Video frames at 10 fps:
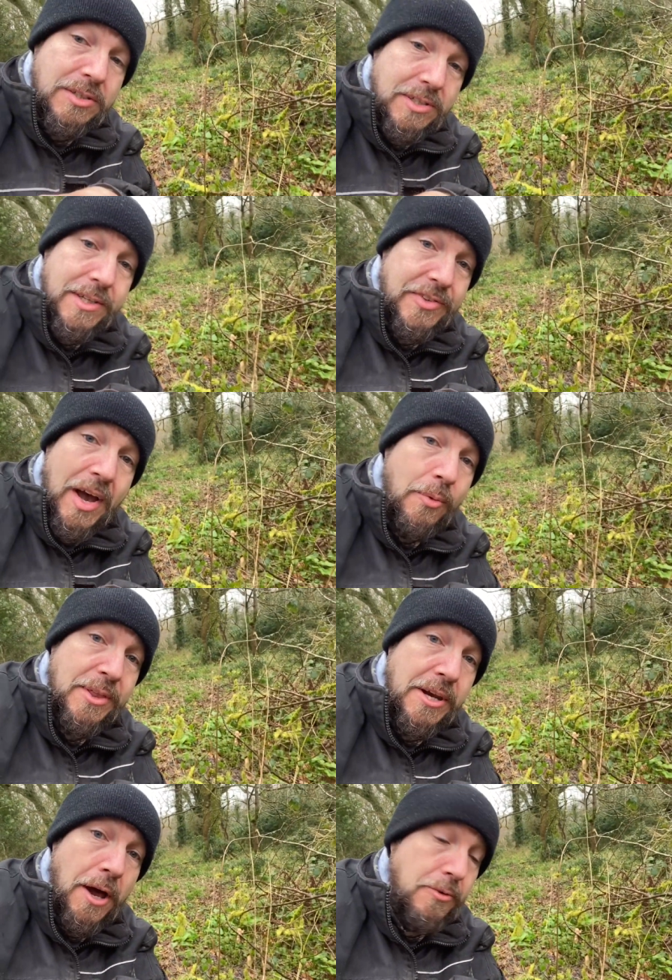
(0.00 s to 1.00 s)
to tell
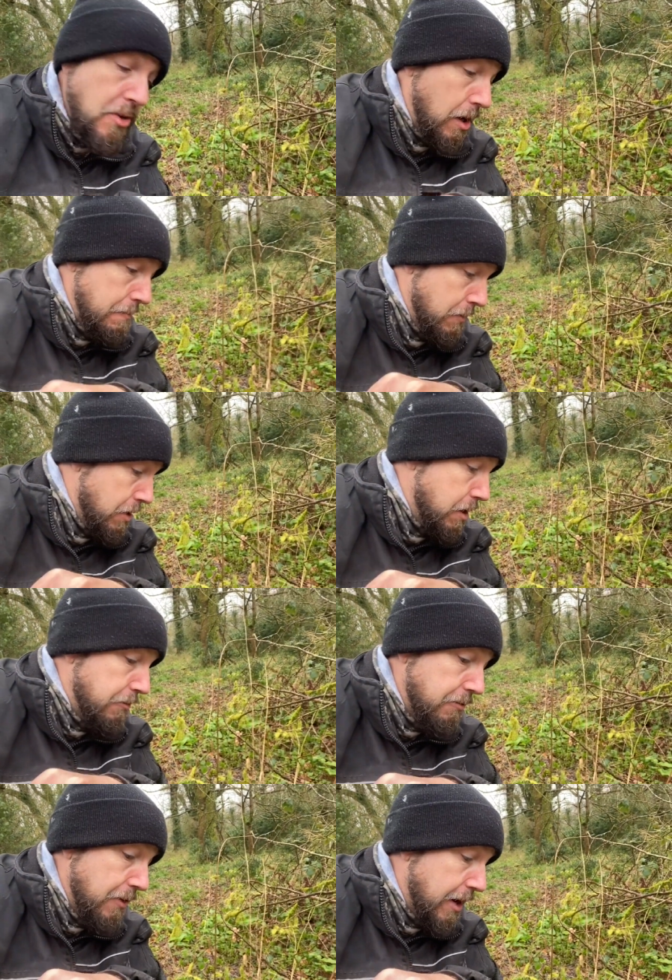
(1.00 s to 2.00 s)
within no time
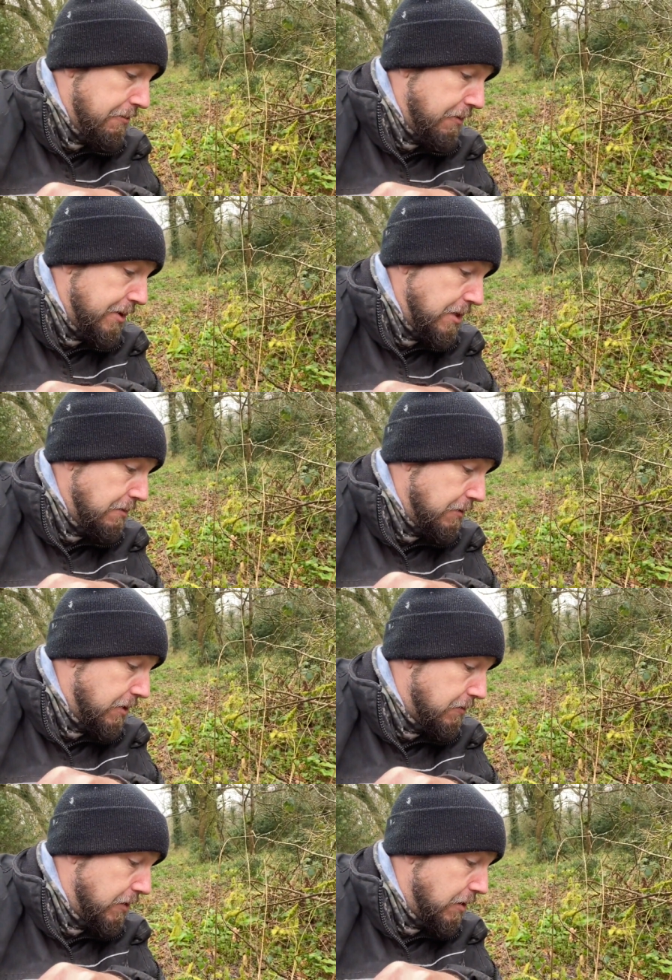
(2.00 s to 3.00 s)
of uh, finding your
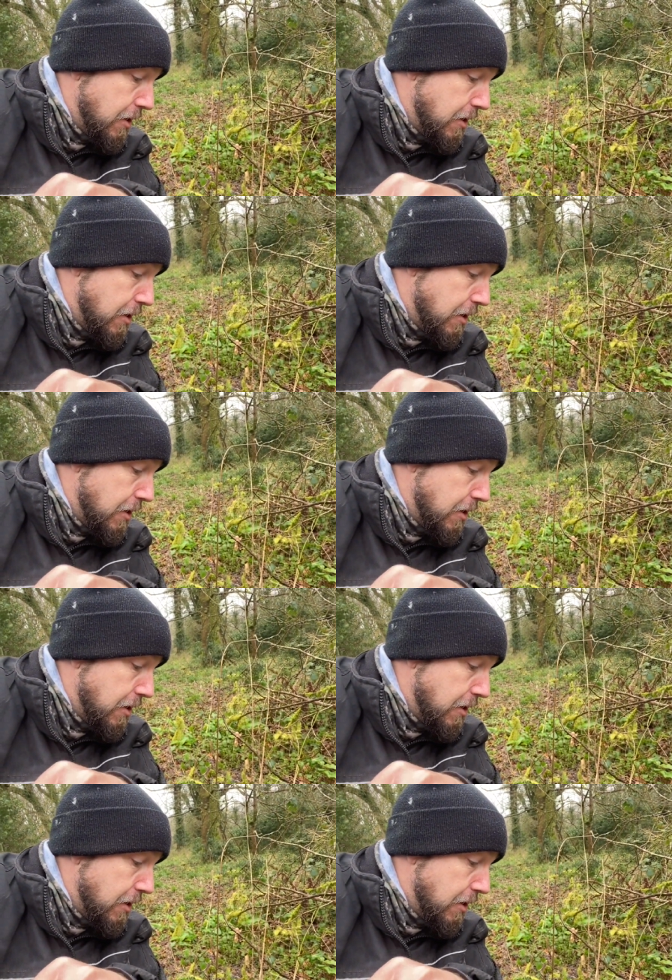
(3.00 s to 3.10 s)
first few.